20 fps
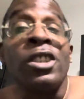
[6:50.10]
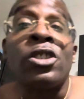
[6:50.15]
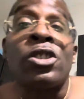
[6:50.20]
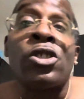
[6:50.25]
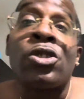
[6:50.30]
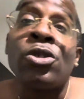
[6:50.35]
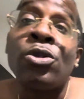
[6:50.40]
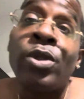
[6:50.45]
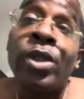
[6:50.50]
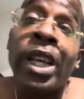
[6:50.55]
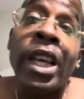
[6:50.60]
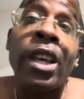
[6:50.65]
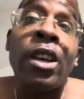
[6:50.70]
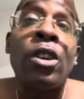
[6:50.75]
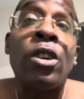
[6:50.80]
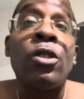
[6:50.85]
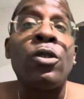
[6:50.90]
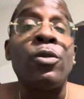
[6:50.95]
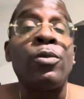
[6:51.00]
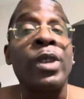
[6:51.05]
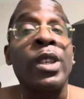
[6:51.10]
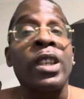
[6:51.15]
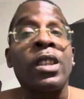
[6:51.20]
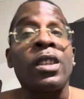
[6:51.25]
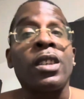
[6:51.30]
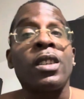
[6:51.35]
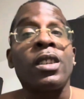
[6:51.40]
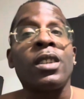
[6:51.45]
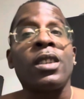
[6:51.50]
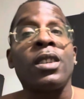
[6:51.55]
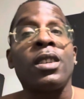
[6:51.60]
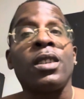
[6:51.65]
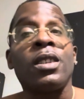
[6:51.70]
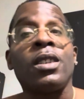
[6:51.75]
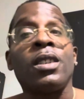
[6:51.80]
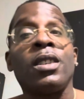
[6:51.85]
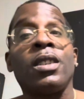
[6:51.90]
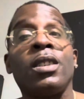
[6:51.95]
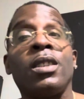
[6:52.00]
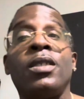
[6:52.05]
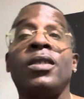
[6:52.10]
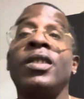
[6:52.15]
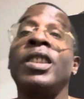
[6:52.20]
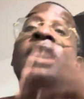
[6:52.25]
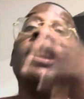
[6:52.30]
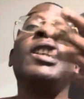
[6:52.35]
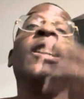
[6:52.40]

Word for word: the suit at home, man leave